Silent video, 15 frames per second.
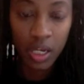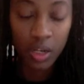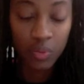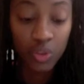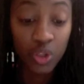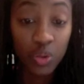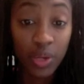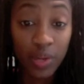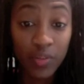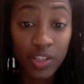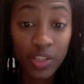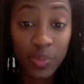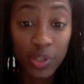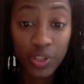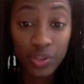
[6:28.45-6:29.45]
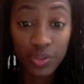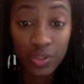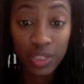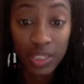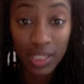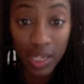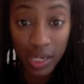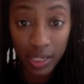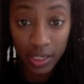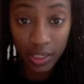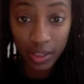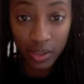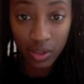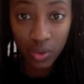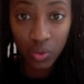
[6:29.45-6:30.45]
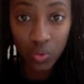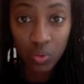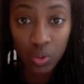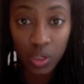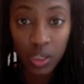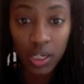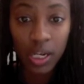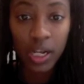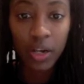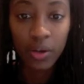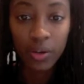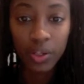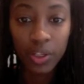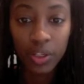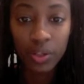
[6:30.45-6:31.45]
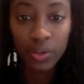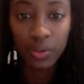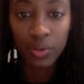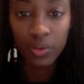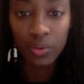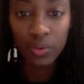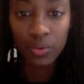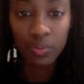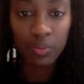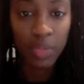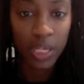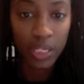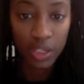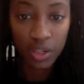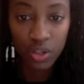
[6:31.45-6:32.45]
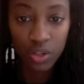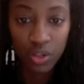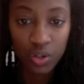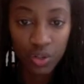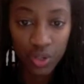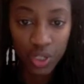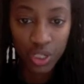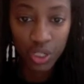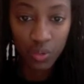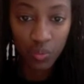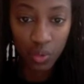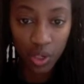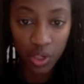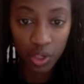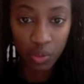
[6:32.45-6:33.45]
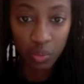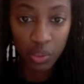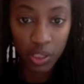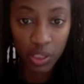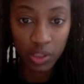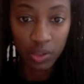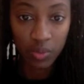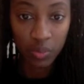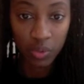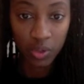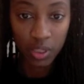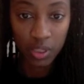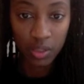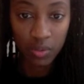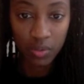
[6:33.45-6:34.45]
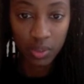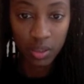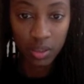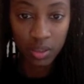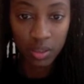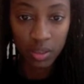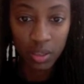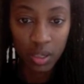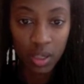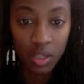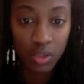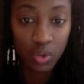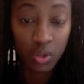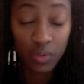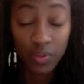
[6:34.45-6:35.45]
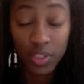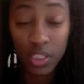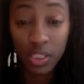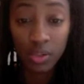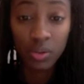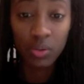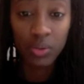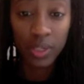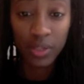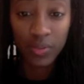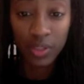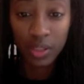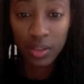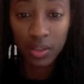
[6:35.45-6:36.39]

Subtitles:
do you have a special diet, or how do you manage your nutrition while you're playing sports, which is sort of a secret way of